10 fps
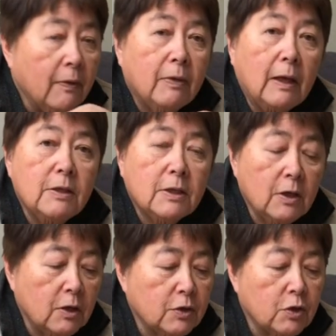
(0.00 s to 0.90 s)
they
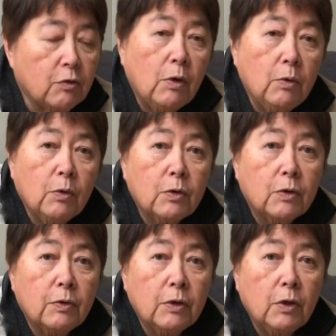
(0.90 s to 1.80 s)
start to grow
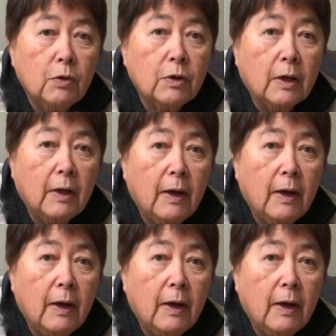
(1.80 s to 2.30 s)
longer and longer,